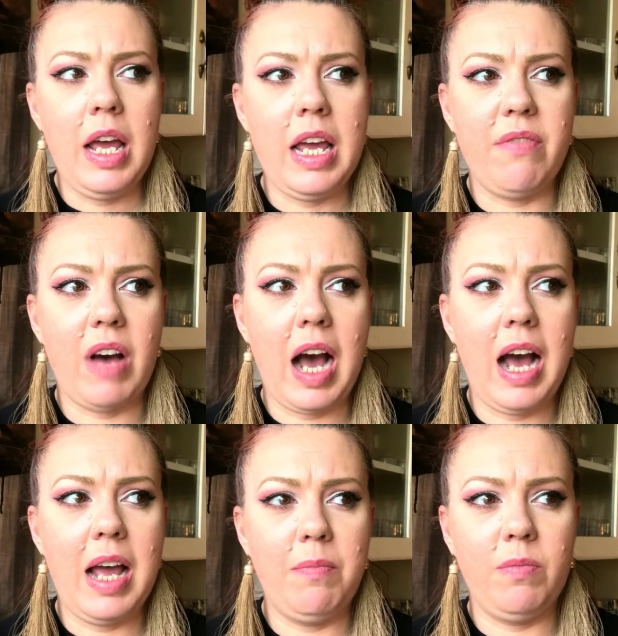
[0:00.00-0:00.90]
If
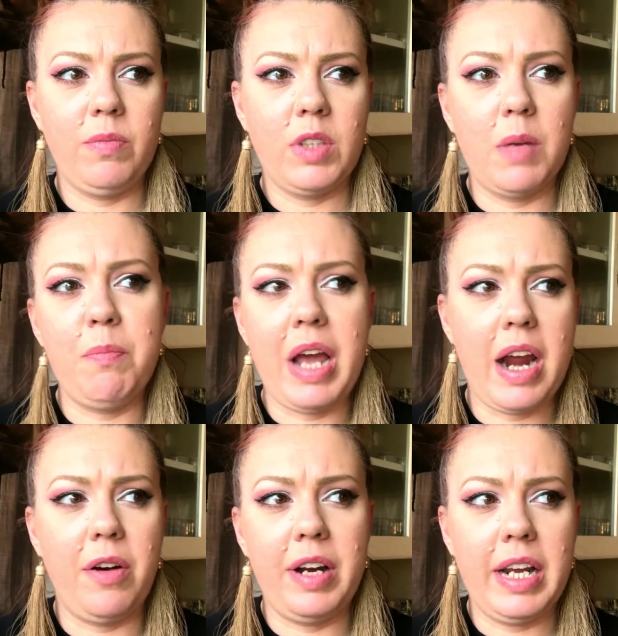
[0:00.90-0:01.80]
I'm
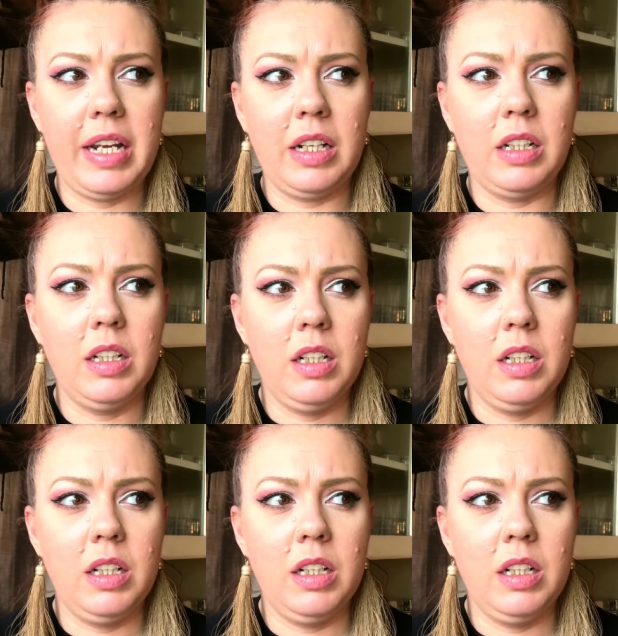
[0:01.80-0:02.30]
comparing,